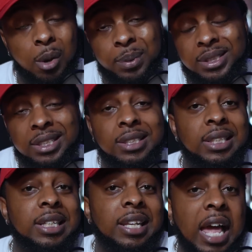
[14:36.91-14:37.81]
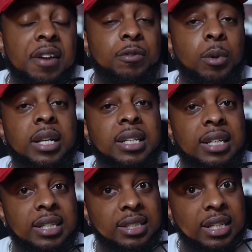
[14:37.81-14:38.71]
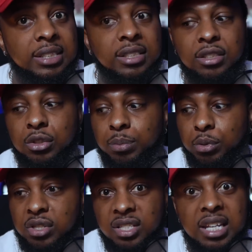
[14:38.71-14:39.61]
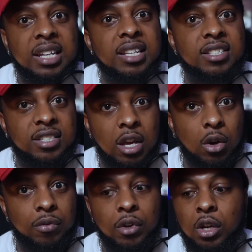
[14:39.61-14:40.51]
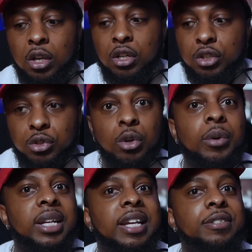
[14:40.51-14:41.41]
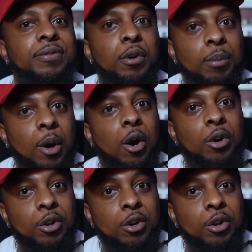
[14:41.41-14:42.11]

a potentially life-threatening condition to present itself during his football